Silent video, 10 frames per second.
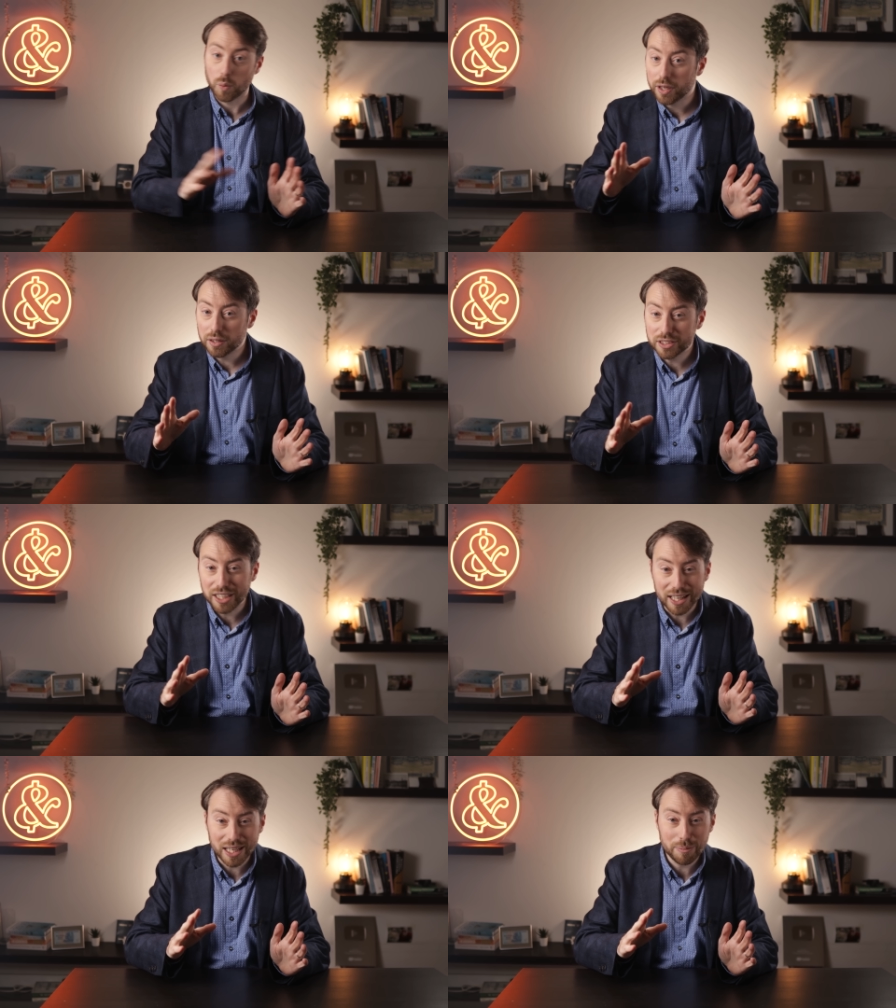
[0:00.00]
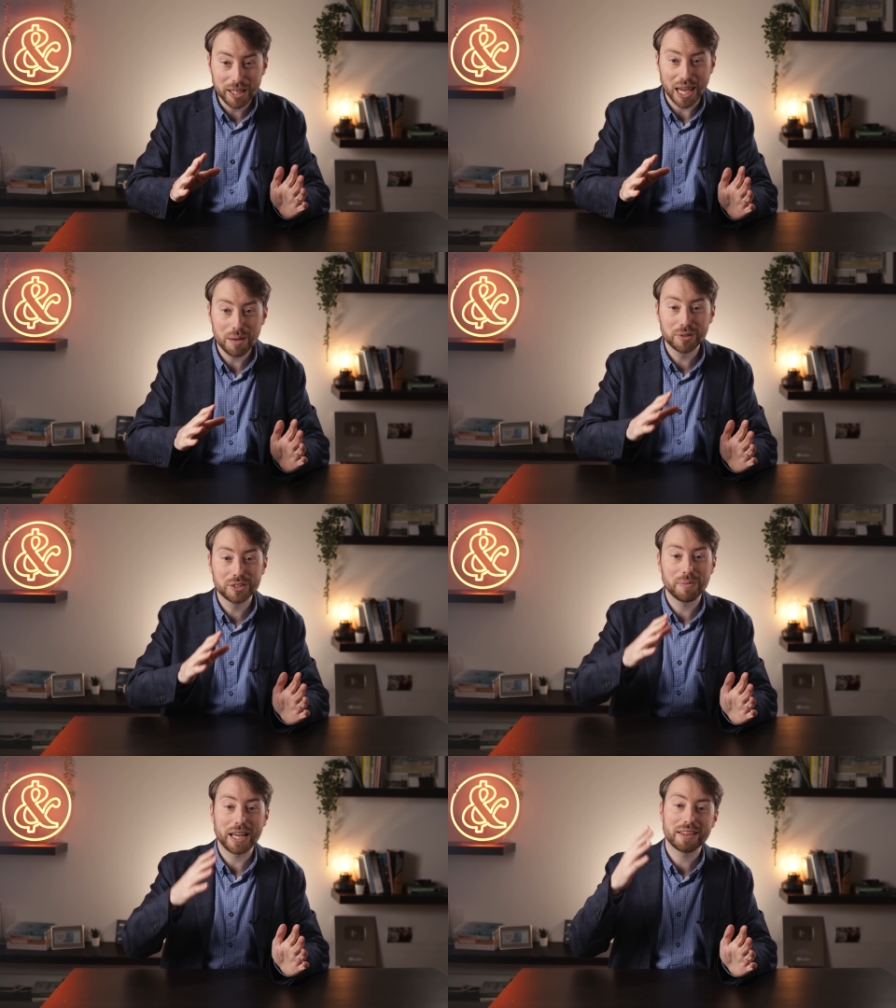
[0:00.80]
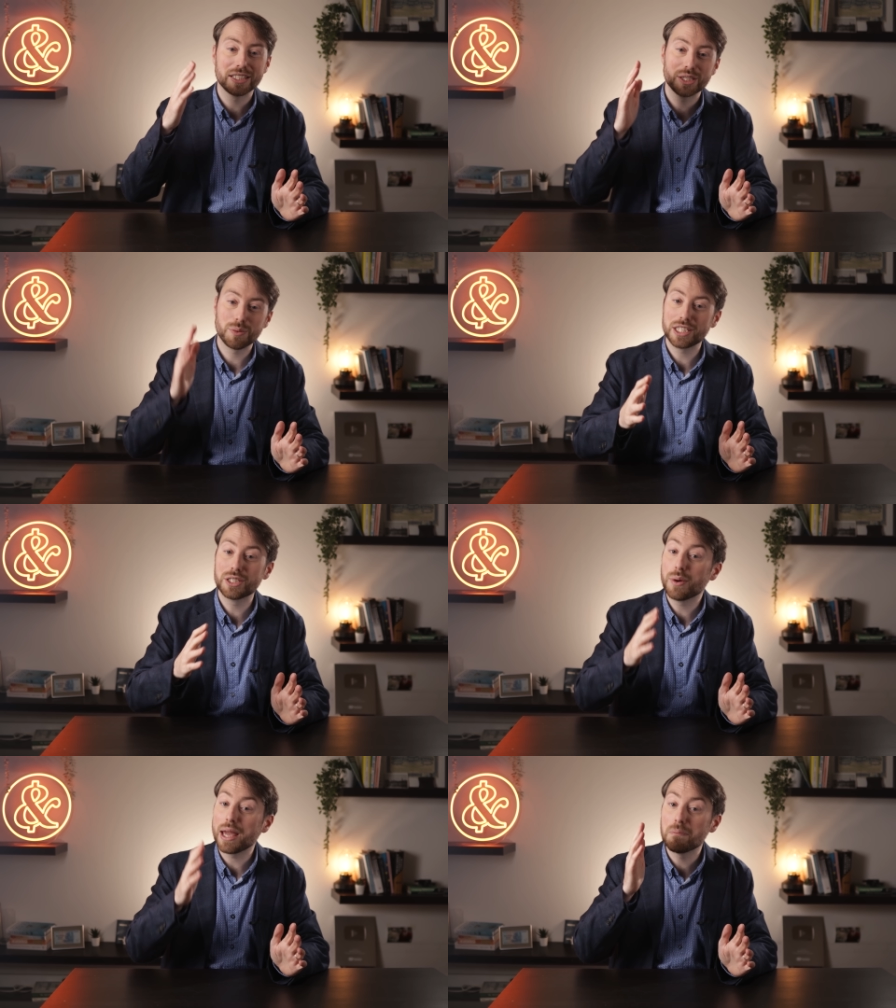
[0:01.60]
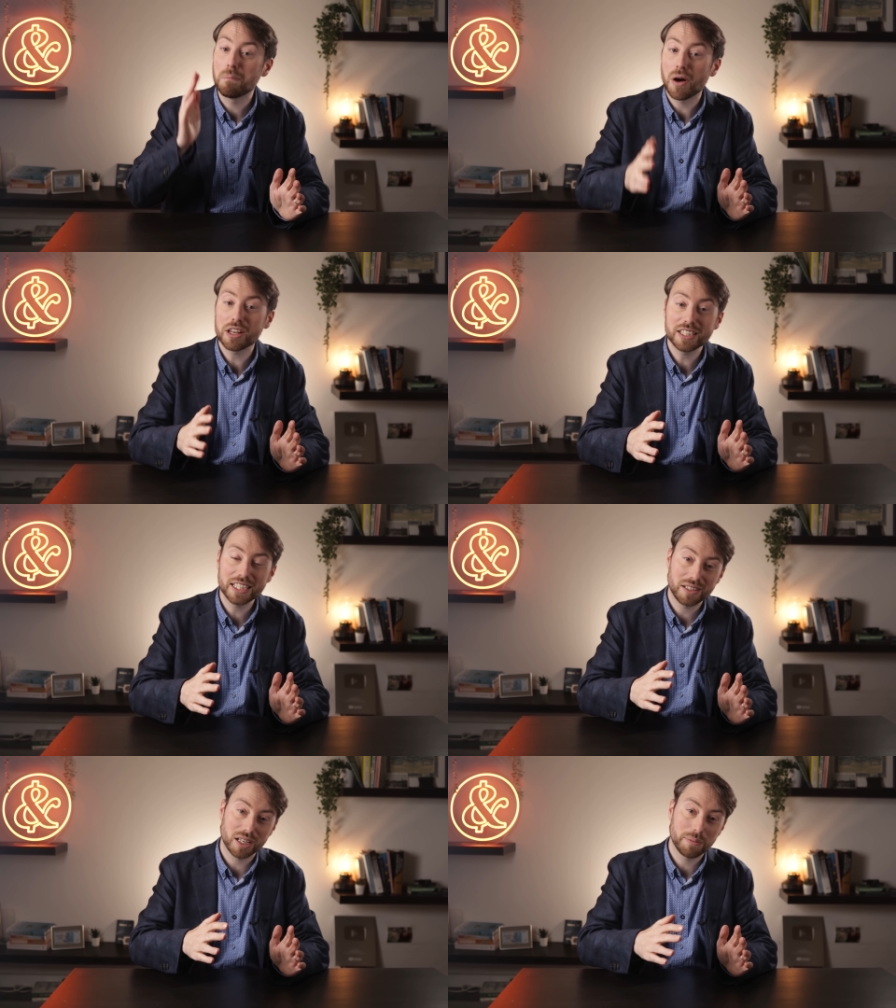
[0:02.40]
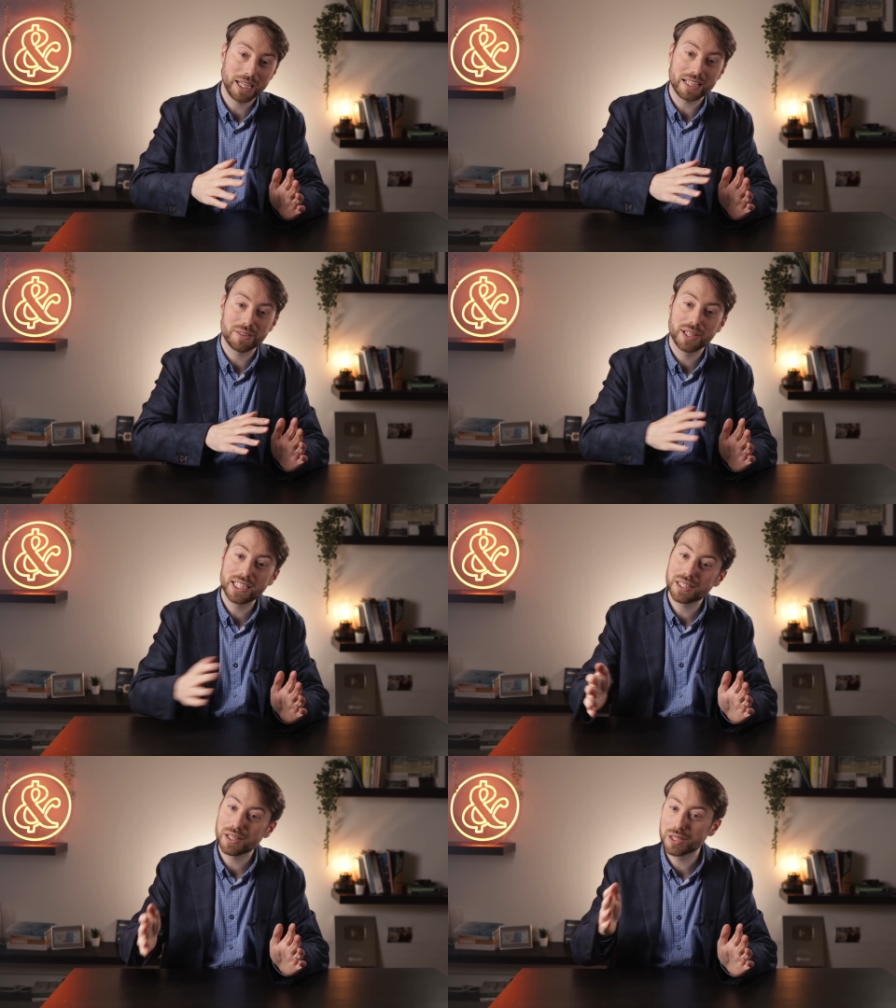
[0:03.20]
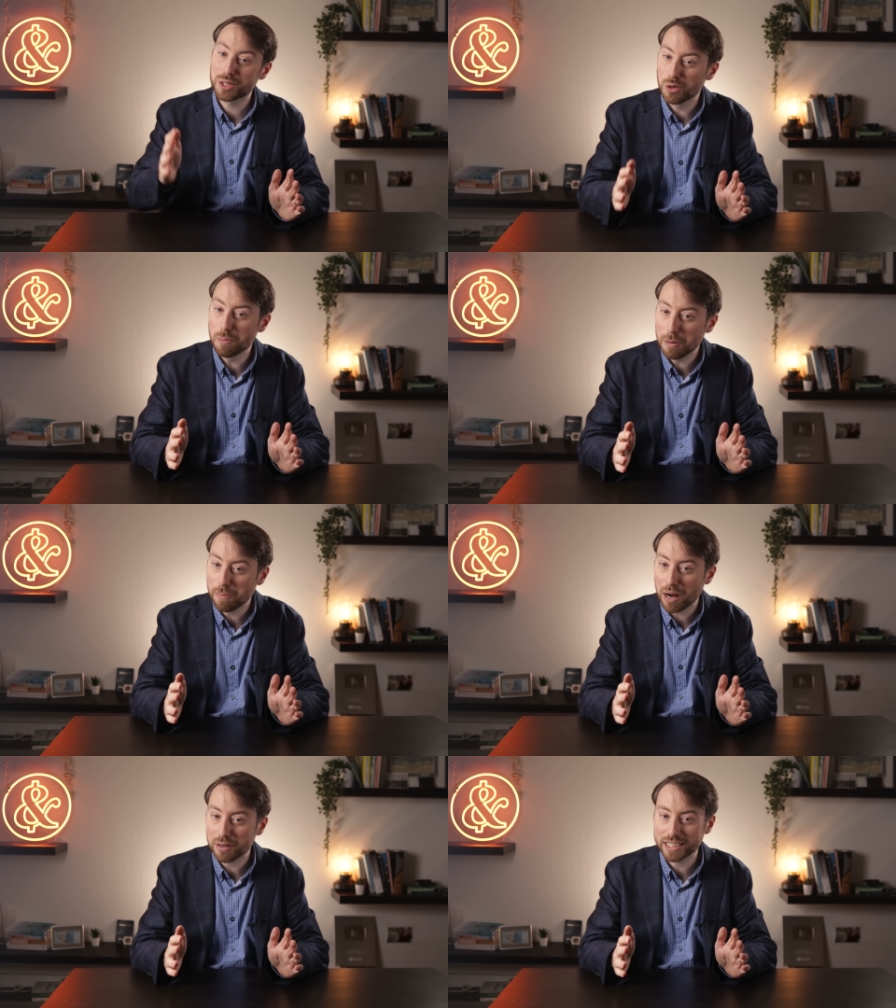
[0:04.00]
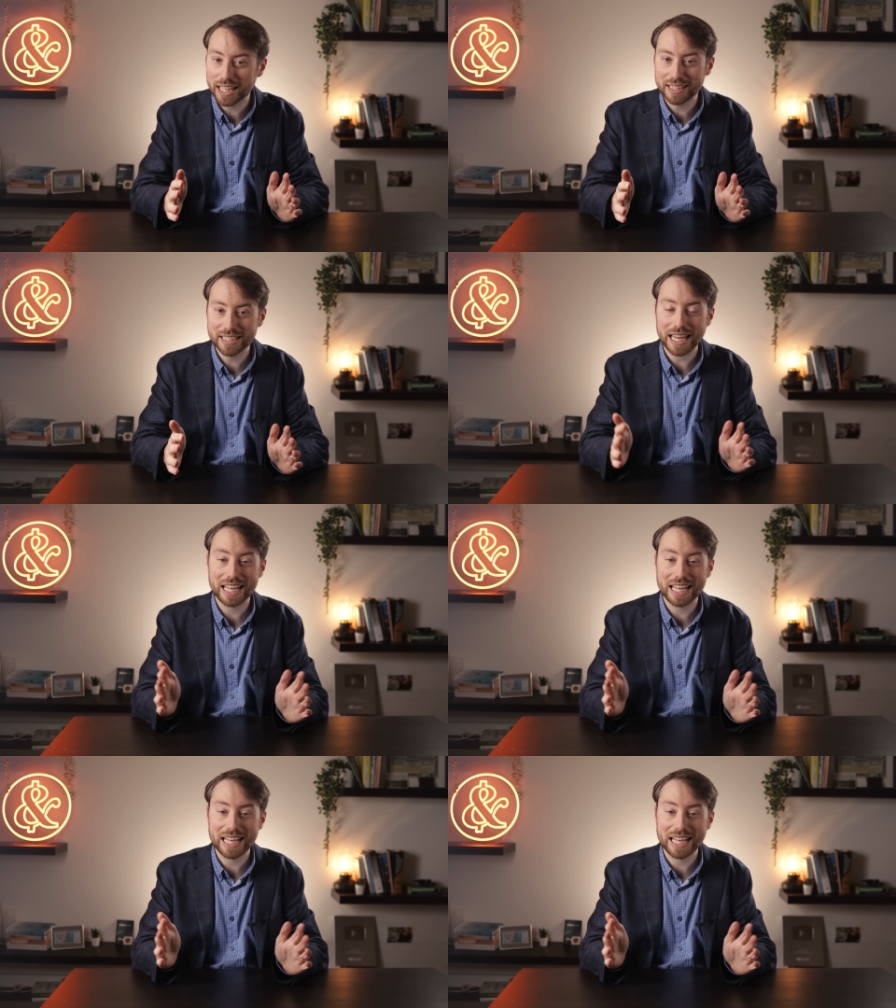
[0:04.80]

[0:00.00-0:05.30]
Will China be able to make the switch to a modern economy and reach superpower status